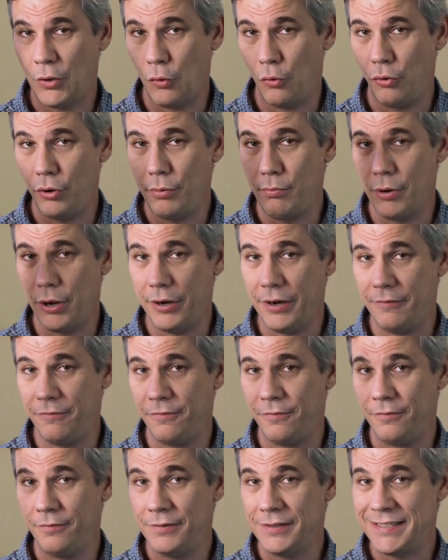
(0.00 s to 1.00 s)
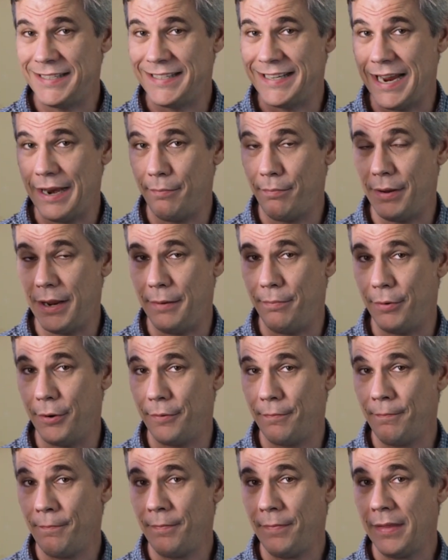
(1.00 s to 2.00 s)
automotive
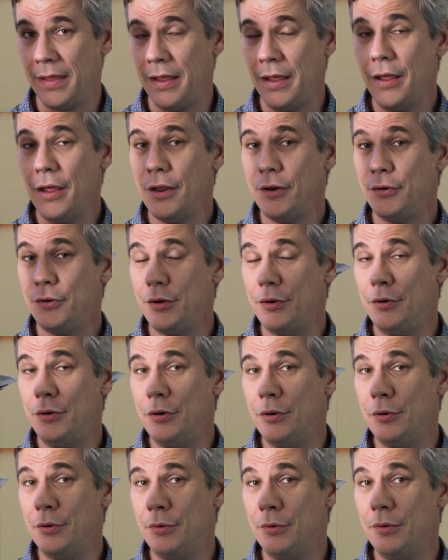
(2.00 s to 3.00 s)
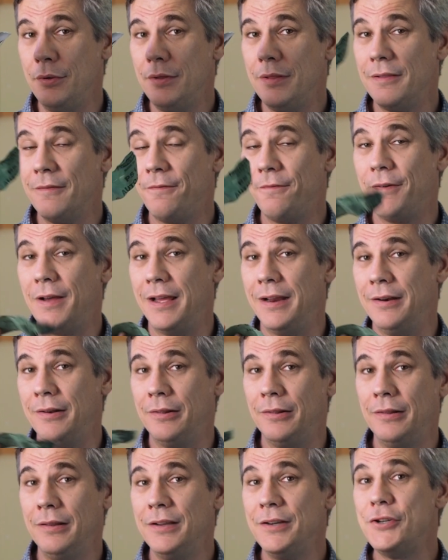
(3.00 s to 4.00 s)
sandpaper to do the
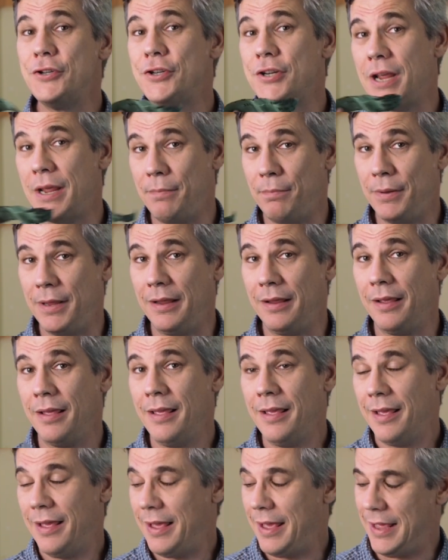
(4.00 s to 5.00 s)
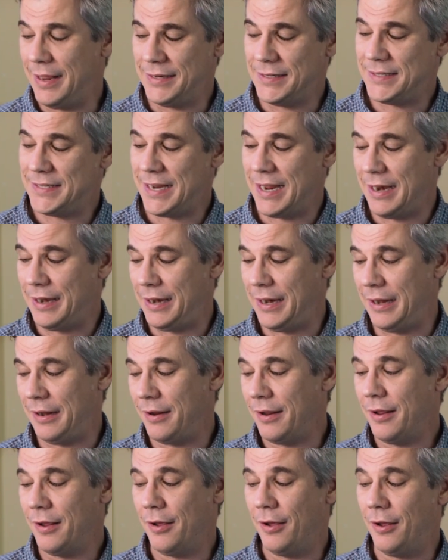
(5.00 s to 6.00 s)
final shaping and
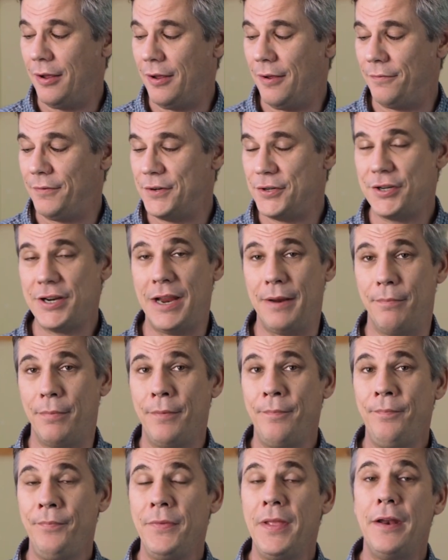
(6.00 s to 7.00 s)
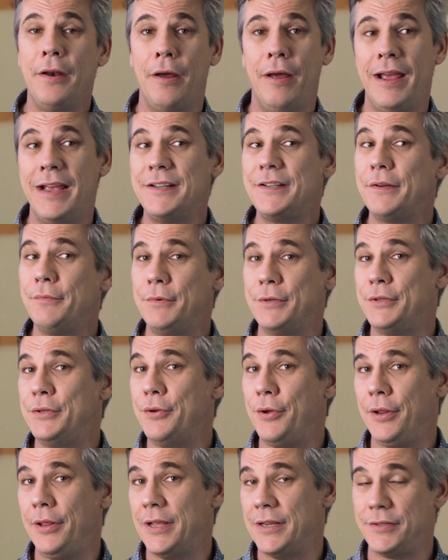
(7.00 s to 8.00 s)
sanding of the shape. Now, as I was
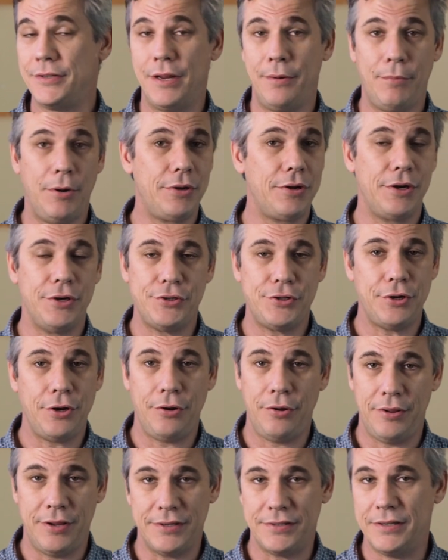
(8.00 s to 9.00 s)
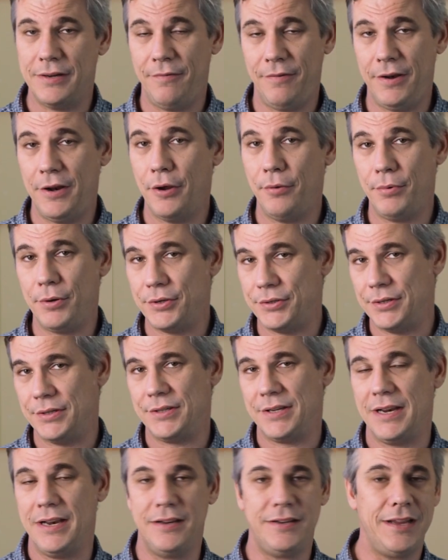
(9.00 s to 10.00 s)
doing this, and I'm not going to show you this in the video because
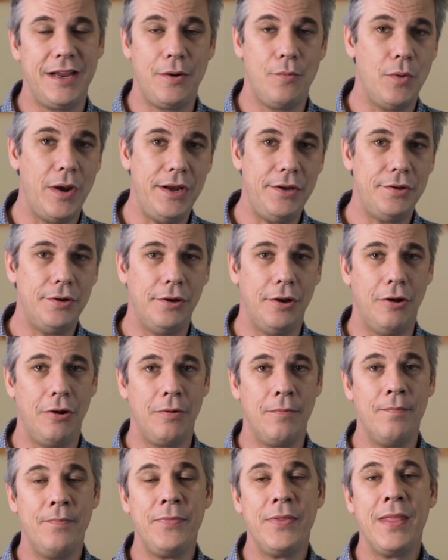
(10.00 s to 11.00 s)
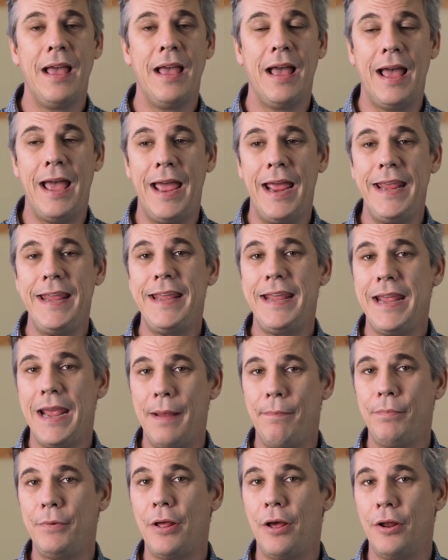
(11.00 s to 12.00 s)
it's going to take way too long, I
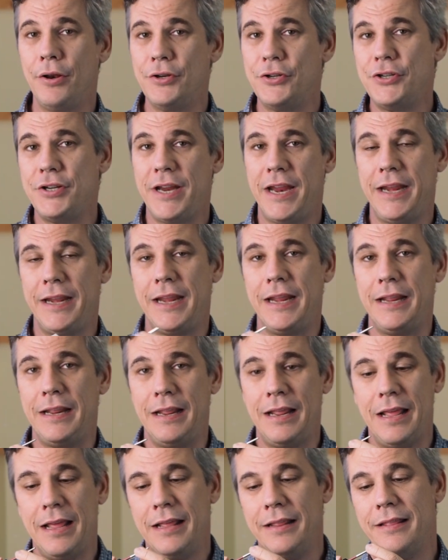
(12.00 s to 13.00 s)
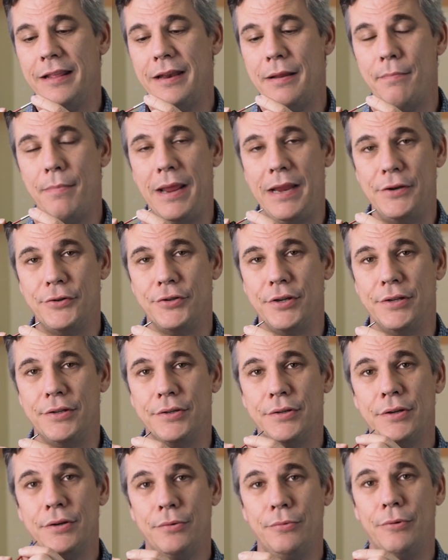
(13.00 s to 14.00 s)
kept on checking the
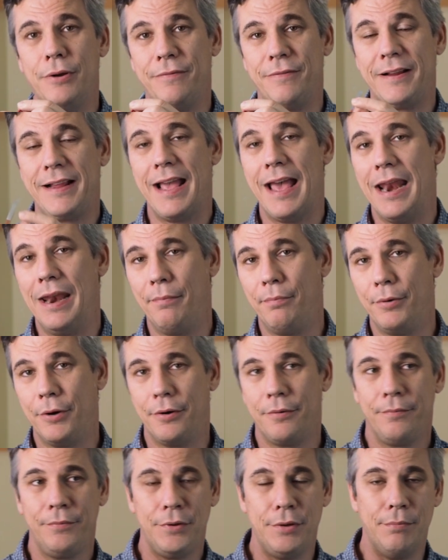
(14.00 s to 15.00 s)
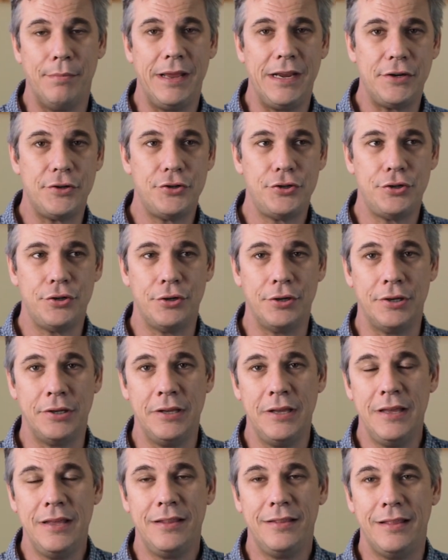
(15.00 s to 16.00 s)
dimensions with a caliper to make sure
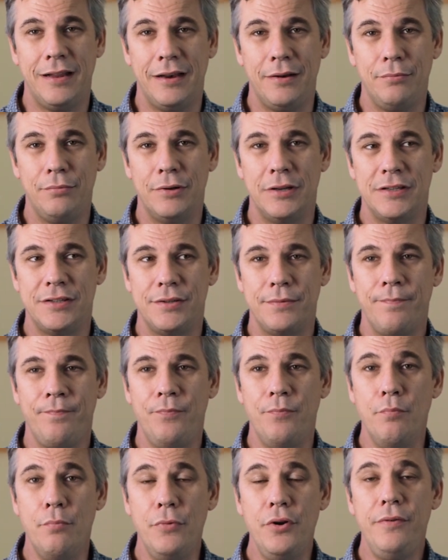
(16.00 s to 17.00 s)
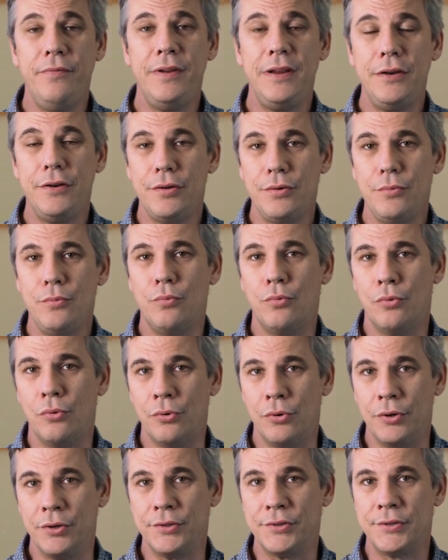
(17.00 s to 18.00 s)
that it was moving
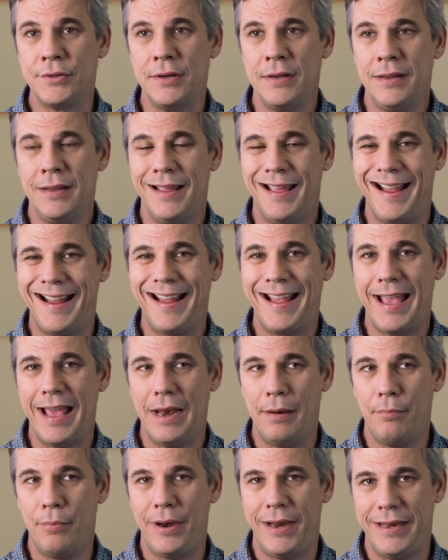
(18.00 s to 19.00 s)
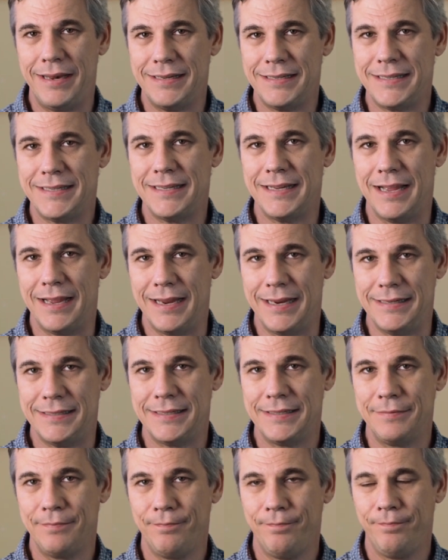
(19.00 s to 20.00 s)
towards a calibrated
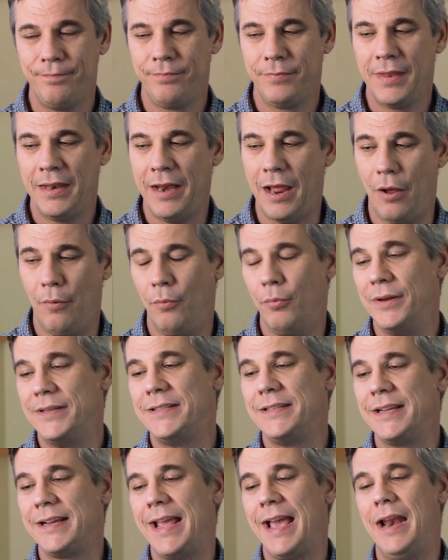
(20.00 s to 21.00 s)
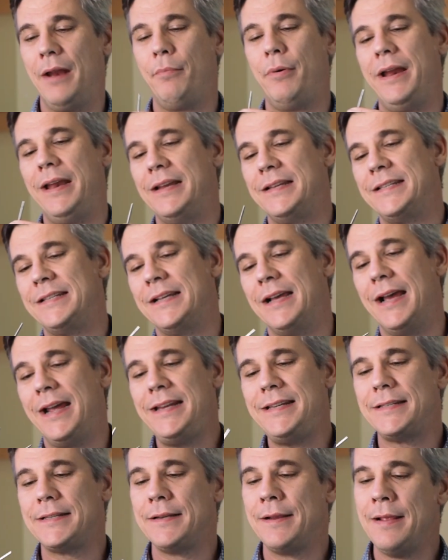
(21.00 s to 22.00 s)
size. Now, what's the calibrated
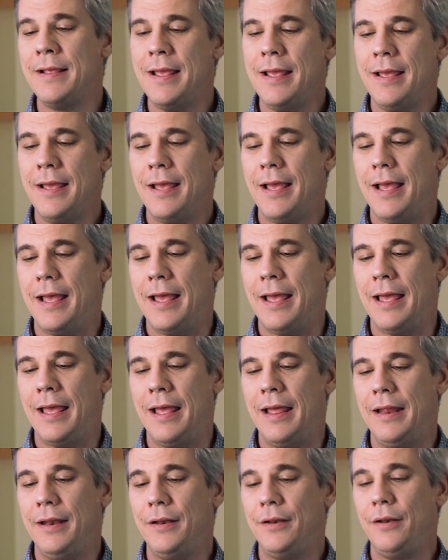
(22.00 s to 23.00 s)
size? Uh,